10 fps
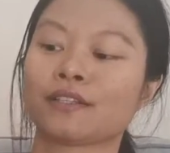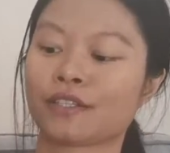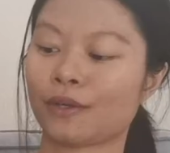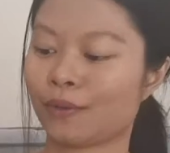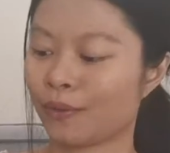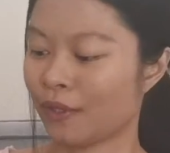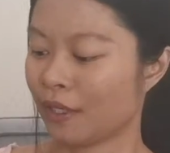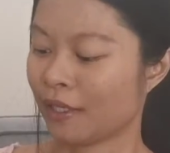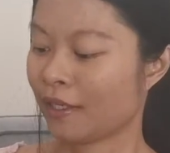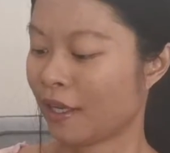So
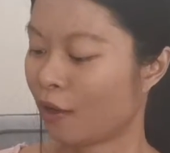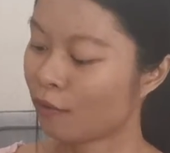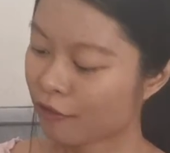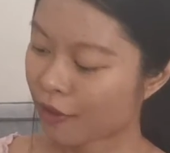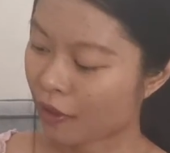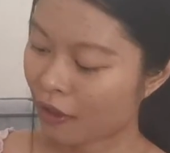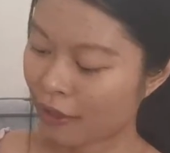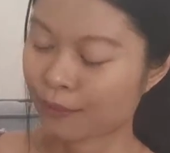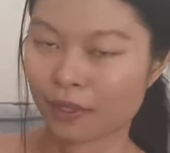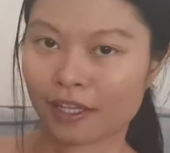yeah, overall,
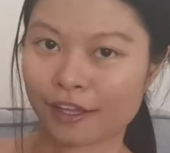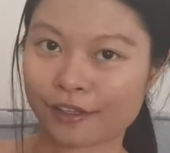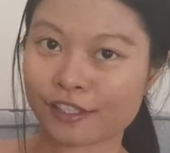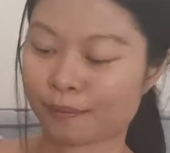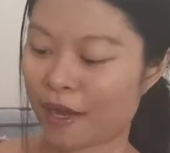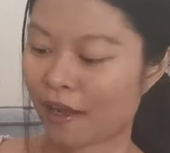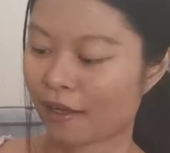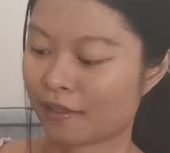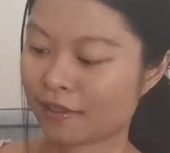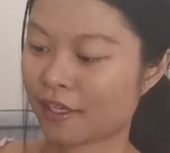I really like this bag.
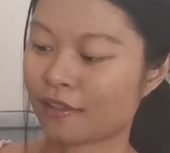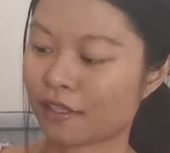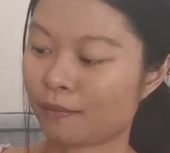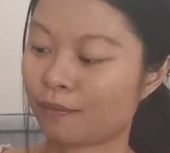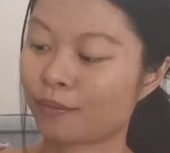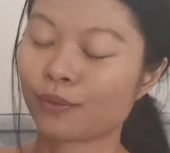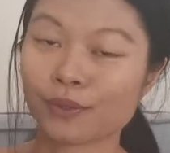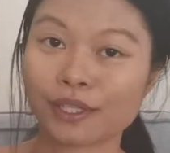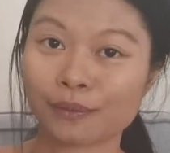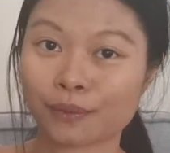It stands up
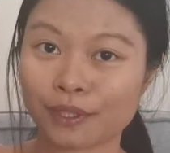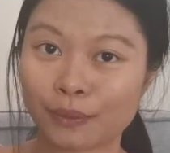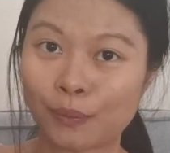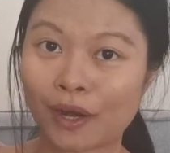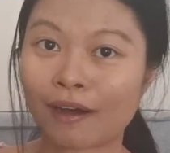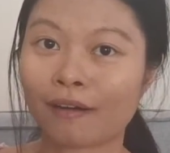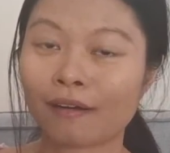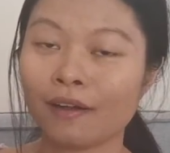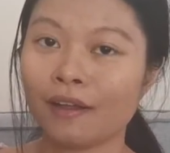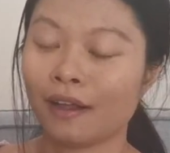really, really
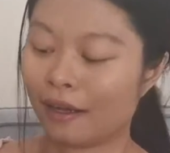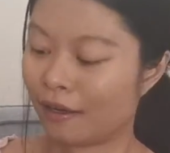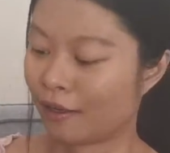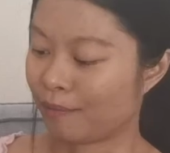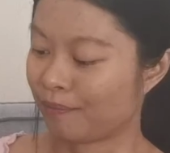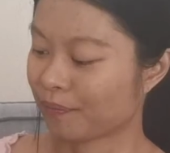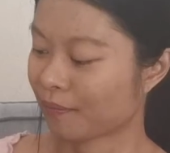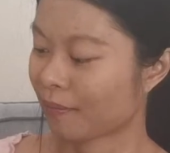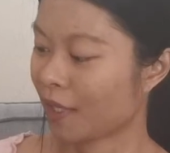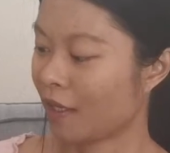well.
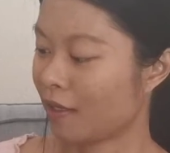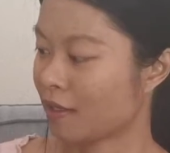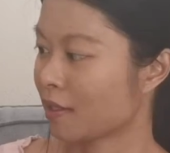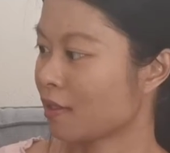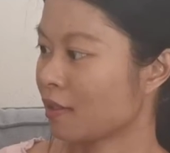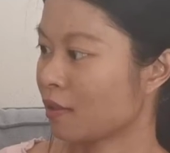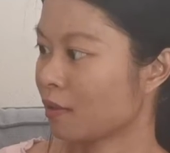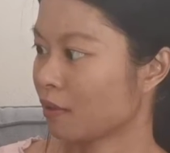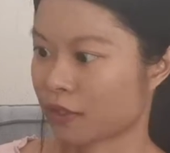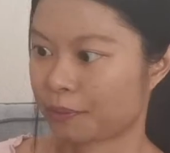It
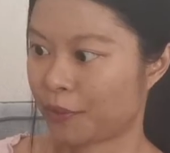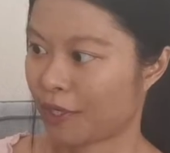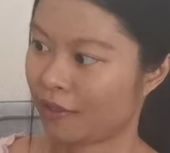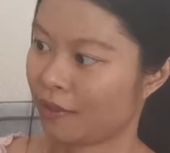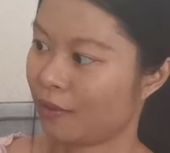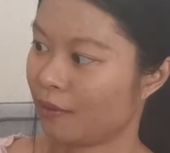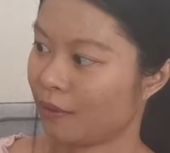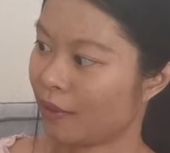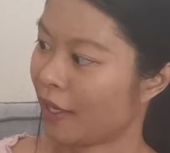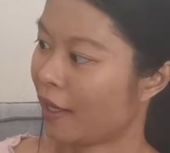still looks brand
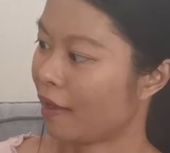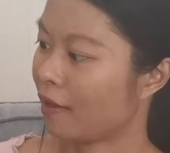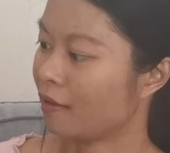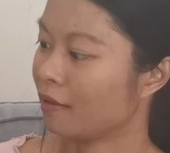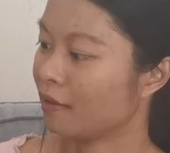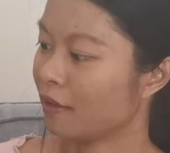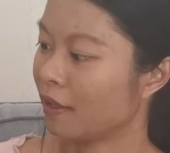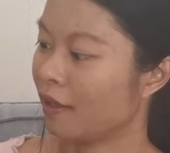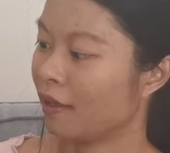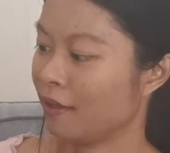new, and
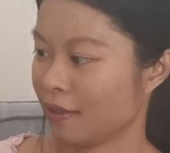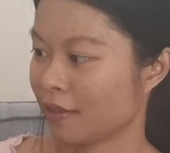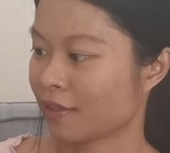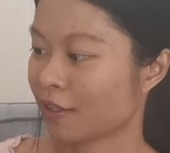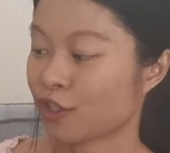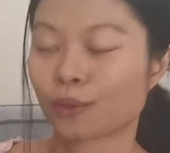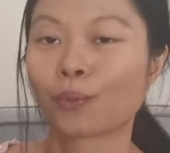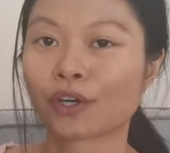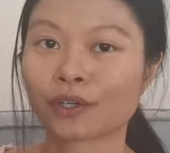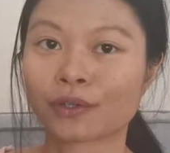it is such a
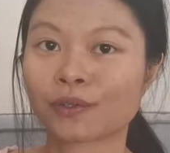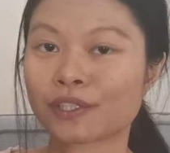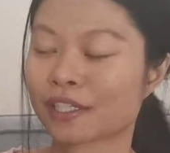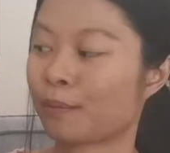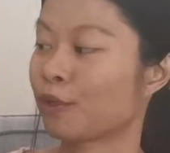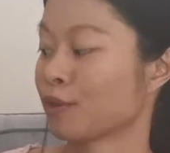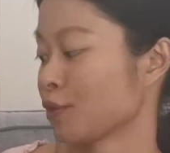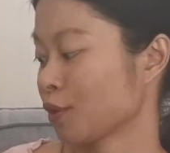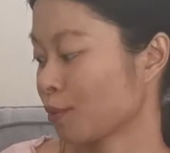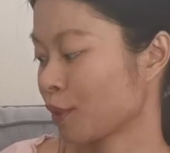workhorse. I put
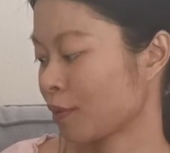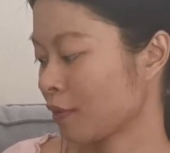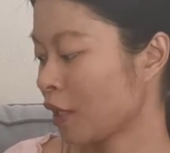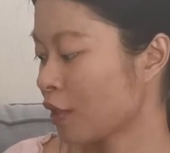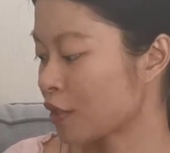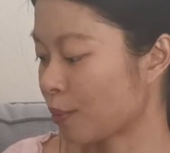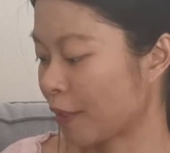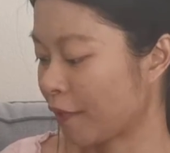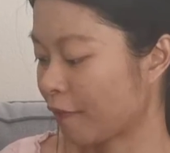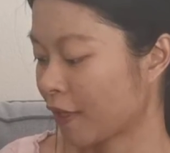so
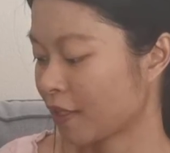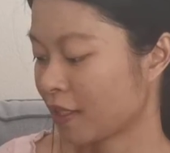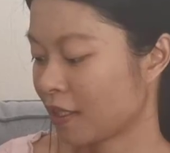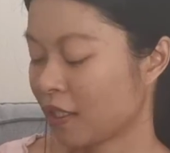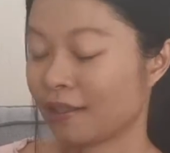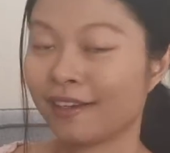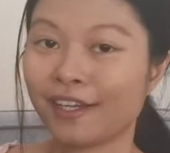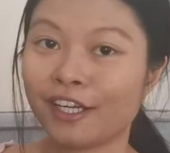many things in it.